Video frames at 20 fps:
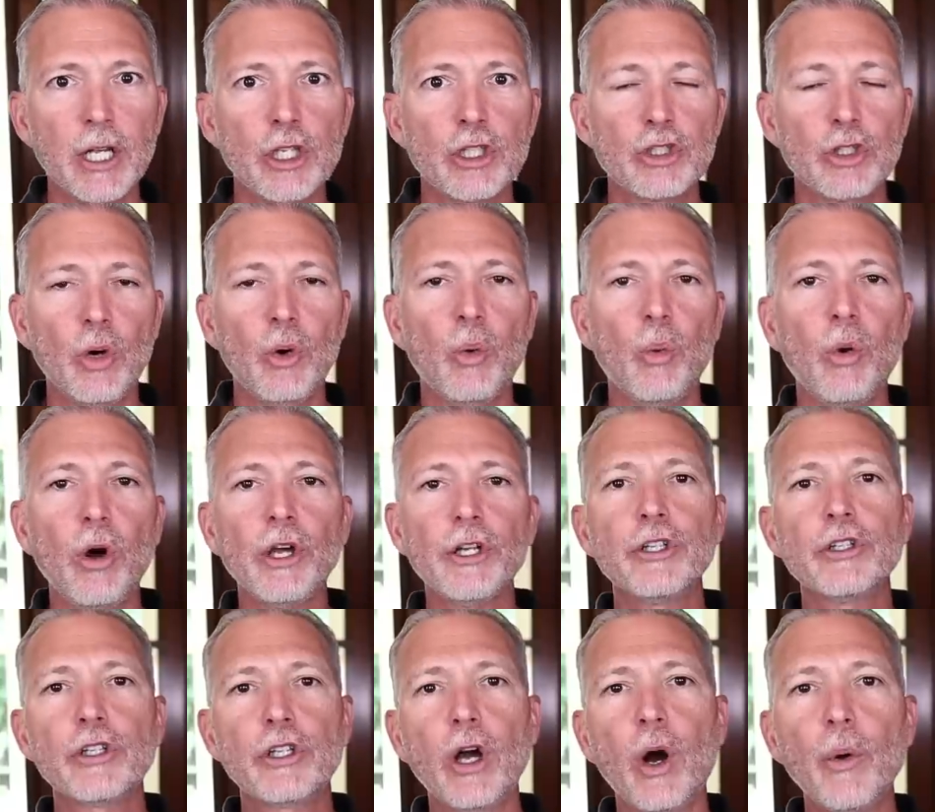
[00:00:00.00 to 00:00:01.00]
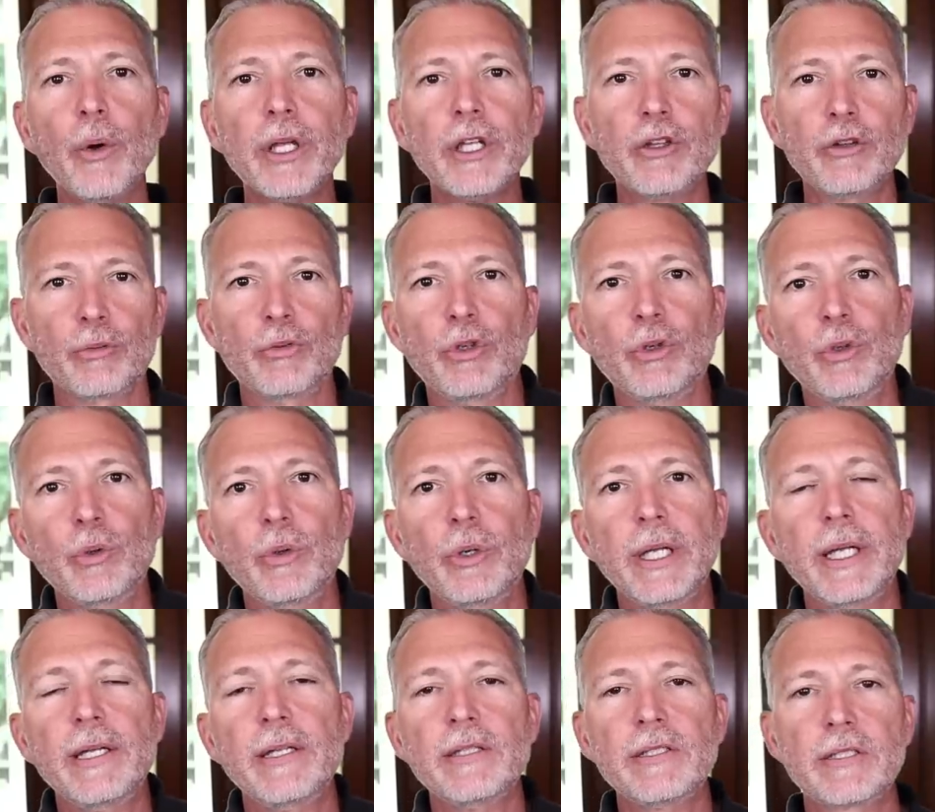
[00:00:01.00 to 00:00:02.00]
So what you're going through
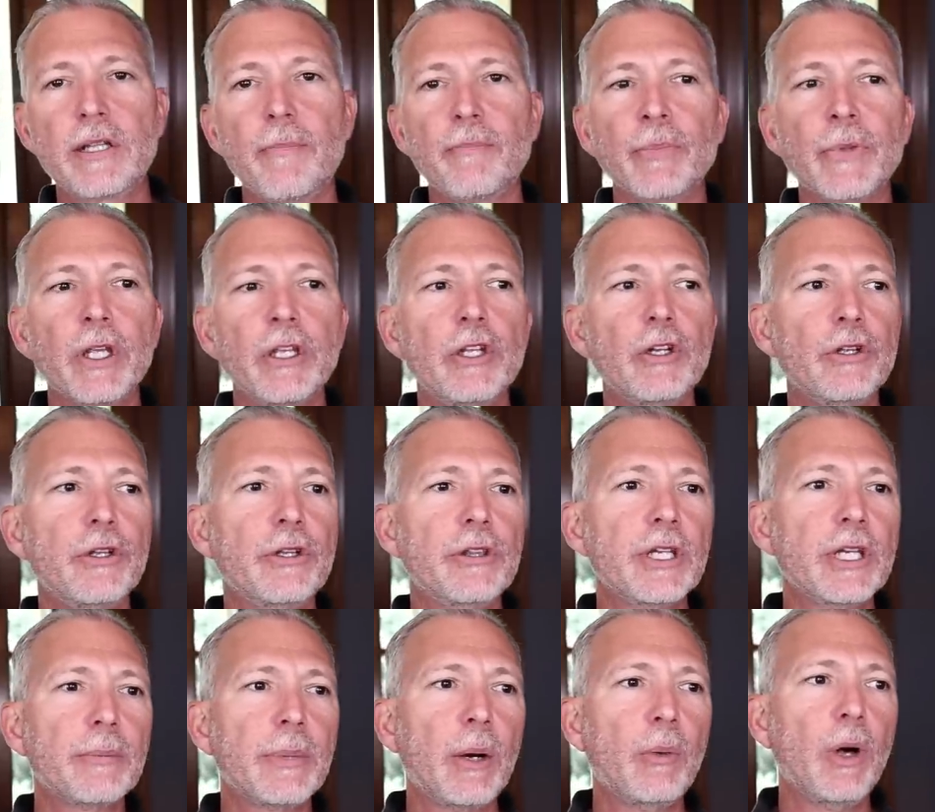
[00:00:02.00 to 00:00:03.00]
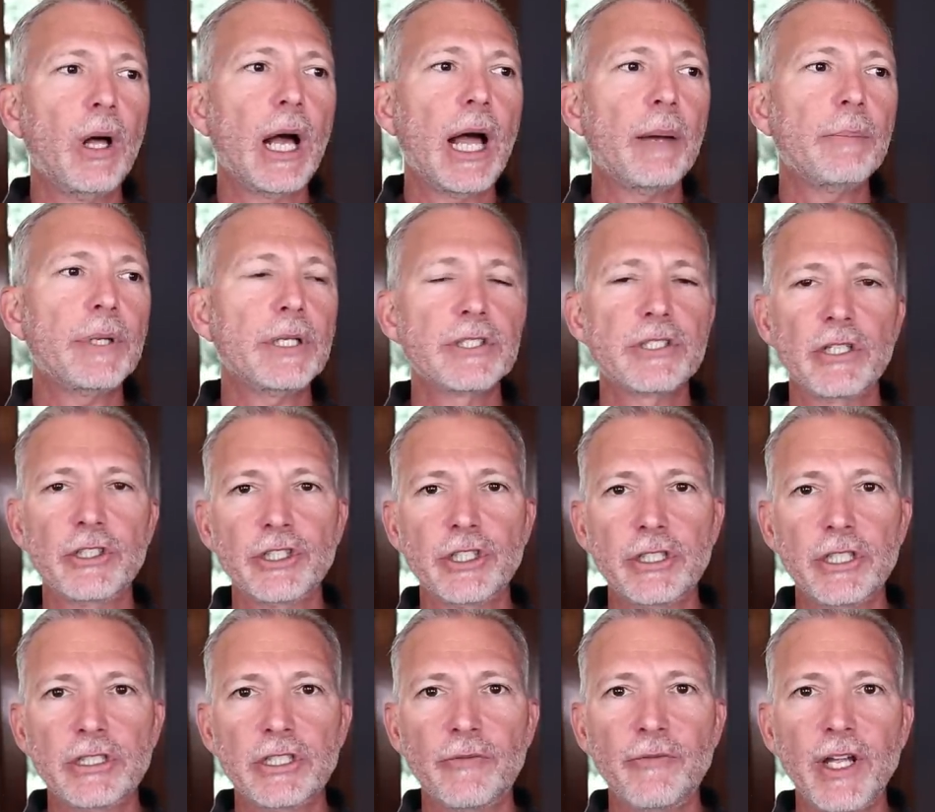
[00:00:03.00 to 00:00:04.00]
is... You know, you think about, well, I'm at such a
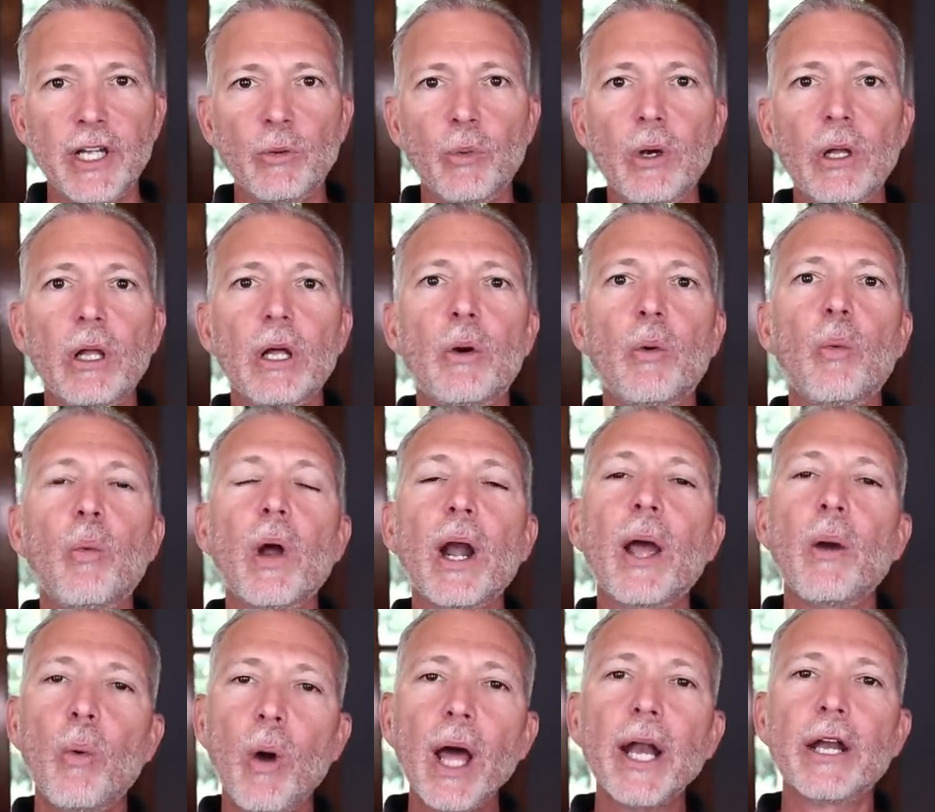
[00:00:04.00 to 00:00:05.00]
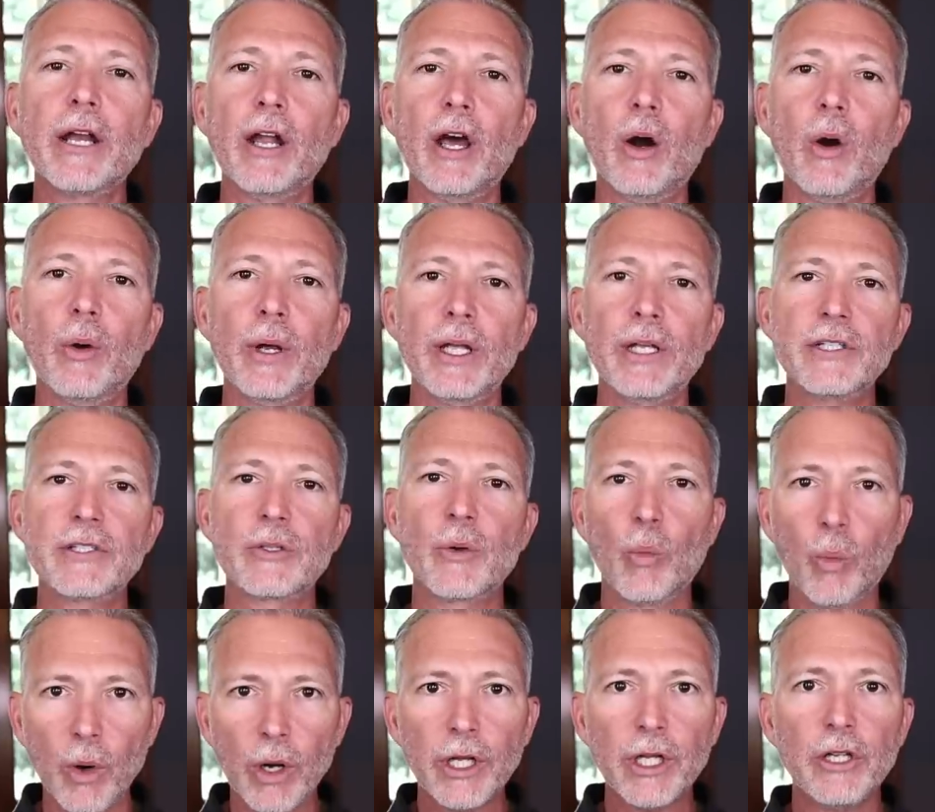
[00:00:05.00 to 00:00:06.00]
disadvantage. Well, what I want to know is,
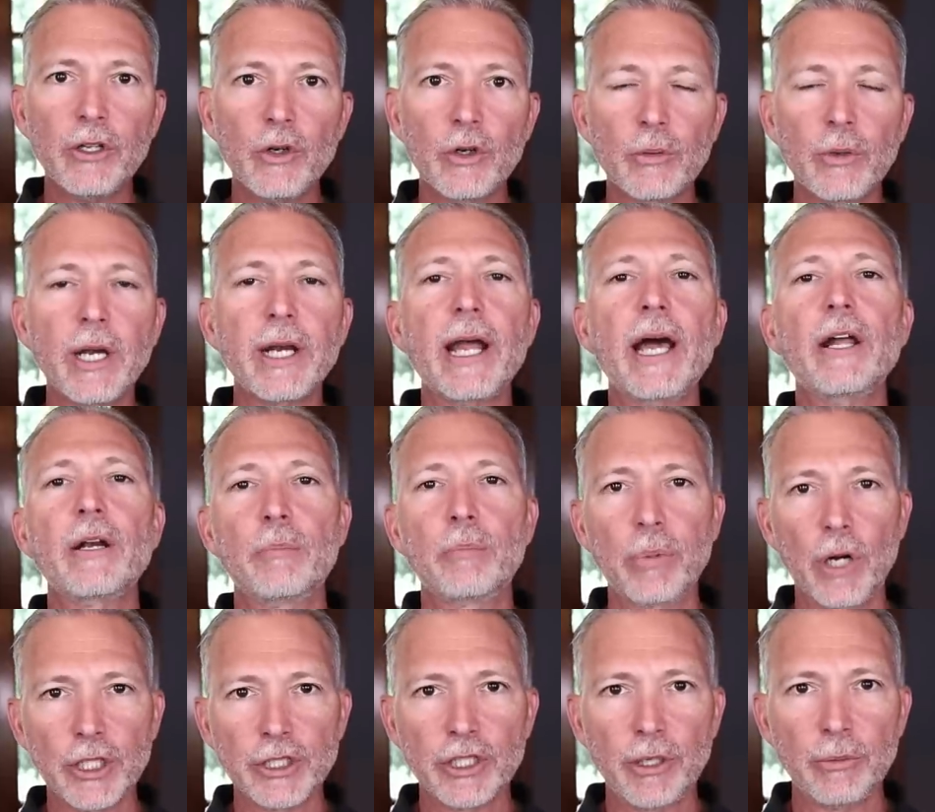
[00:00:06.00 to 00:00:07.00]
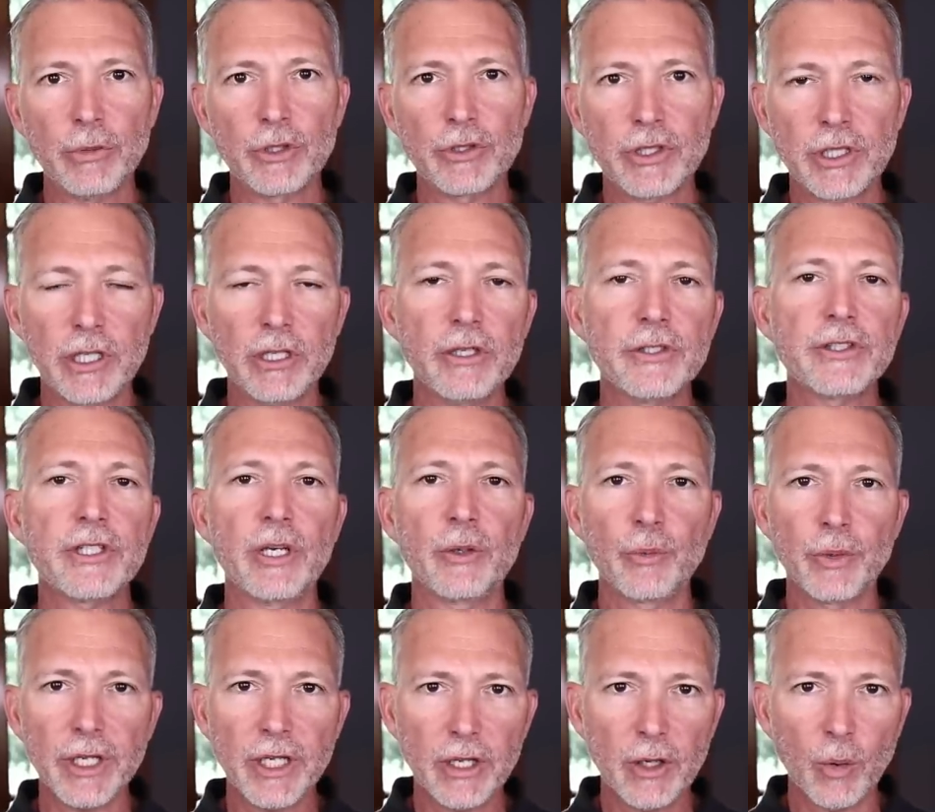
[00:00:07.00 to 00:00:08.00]
what are you doing right now to brush up your skills, get
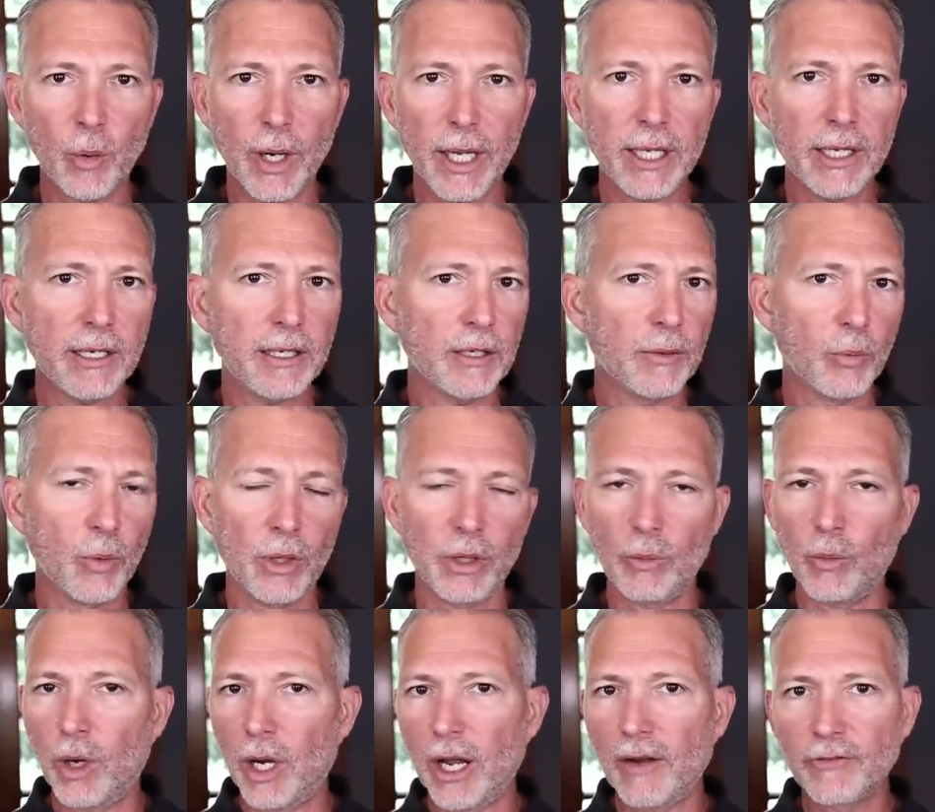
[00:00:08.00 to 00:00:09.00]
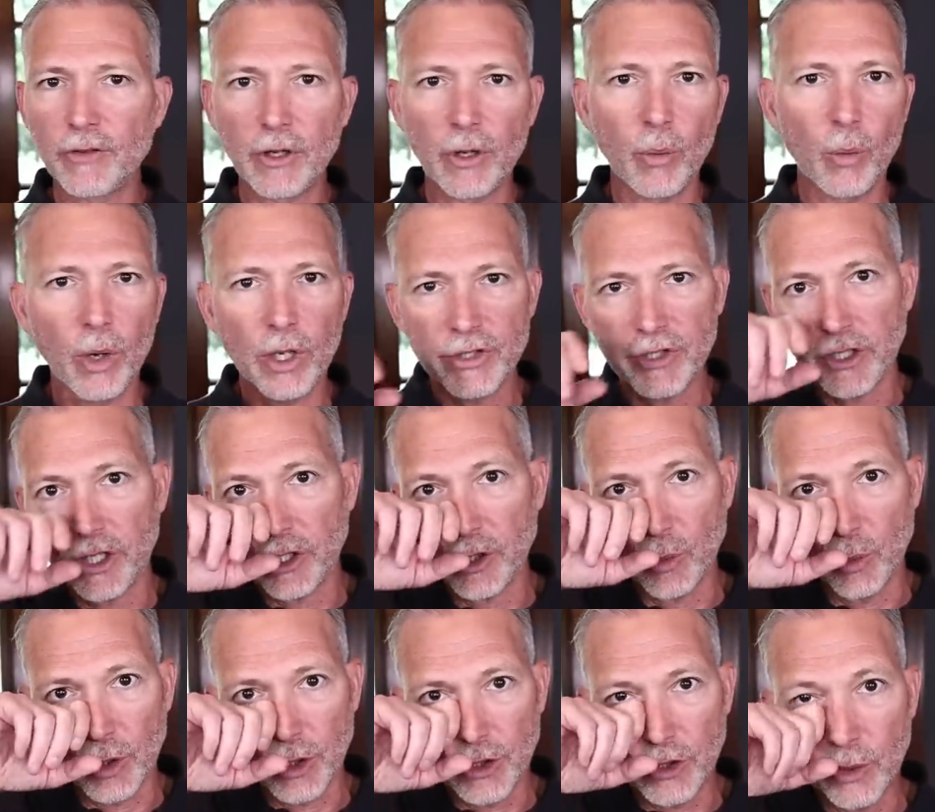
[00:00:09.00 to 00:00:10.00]
reacquainted in whatever it was that you
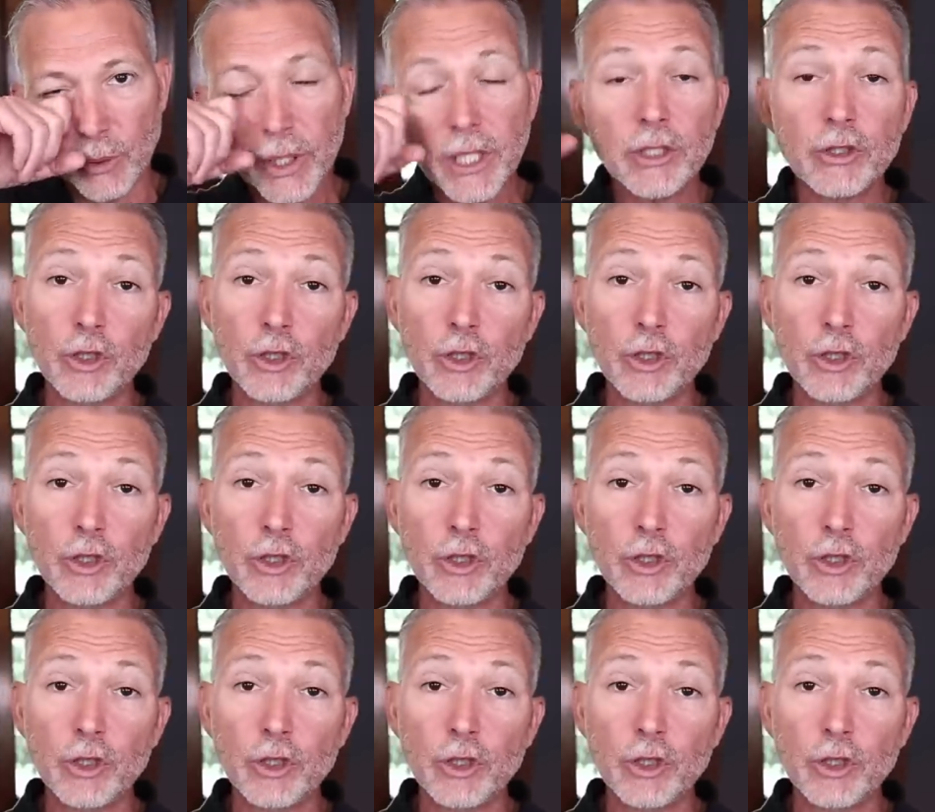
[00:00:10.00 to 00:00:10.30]
were doing?